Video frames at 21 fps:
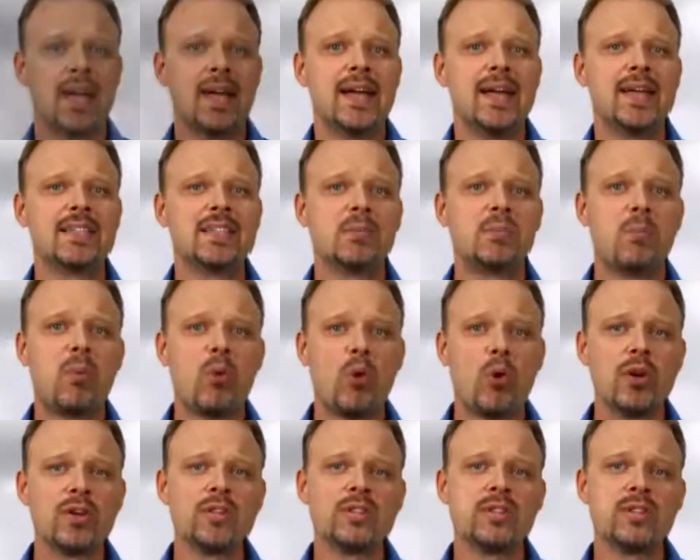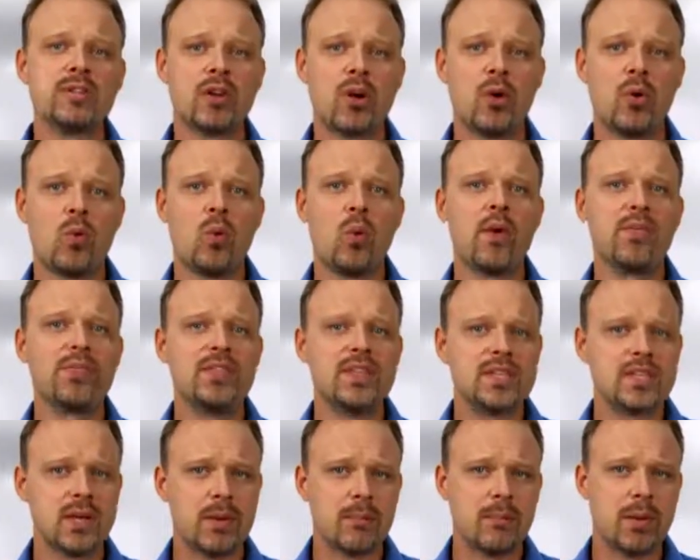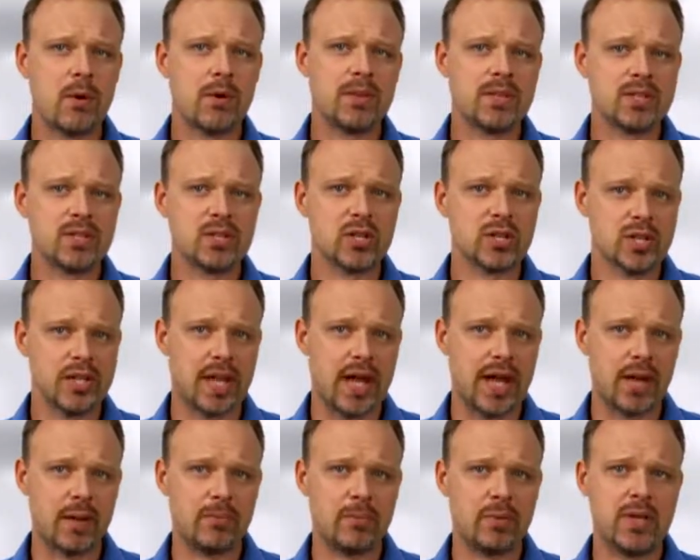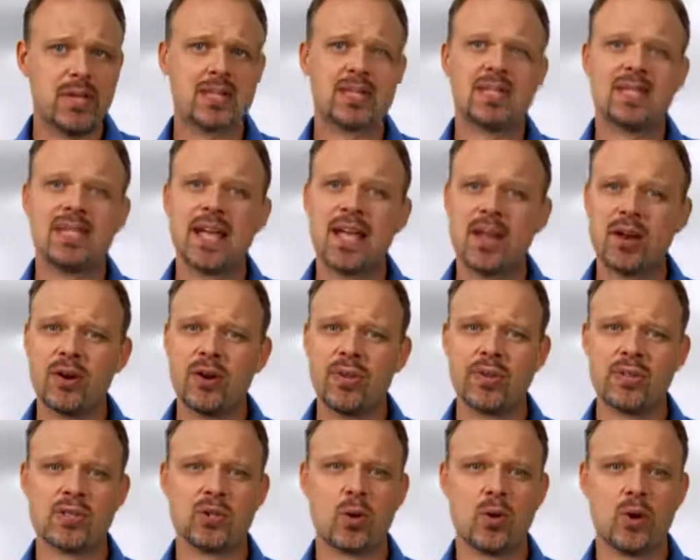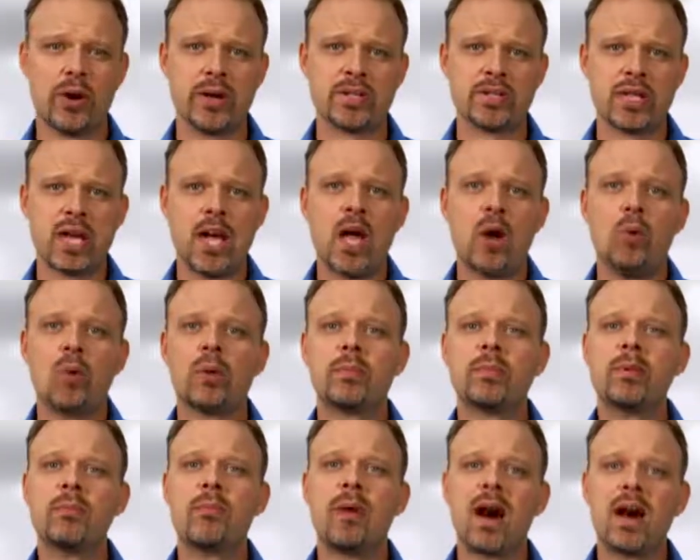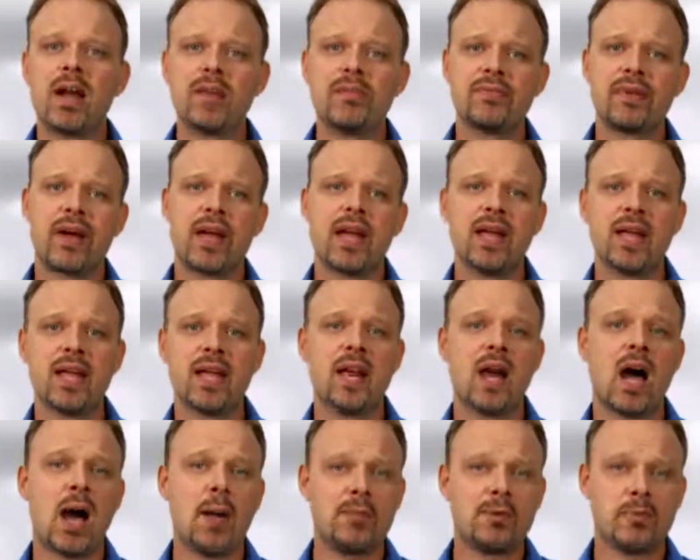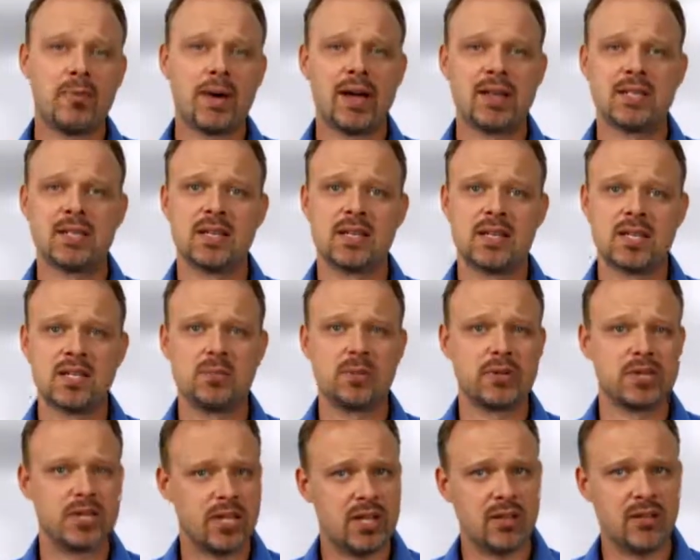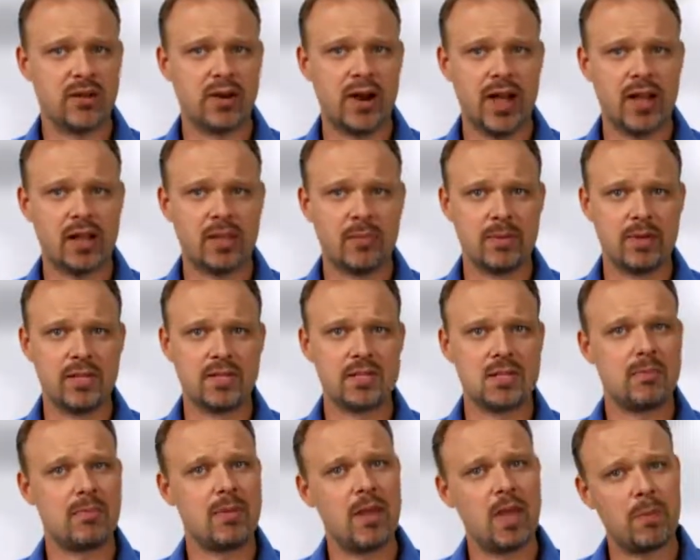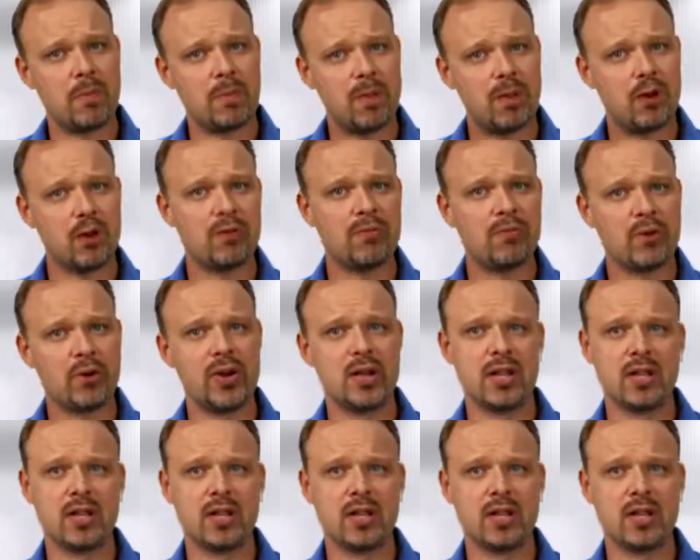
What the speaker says: It's important to know what these components look like because later in this course, we'll be modifying and optimizing these particular elements that may appear for an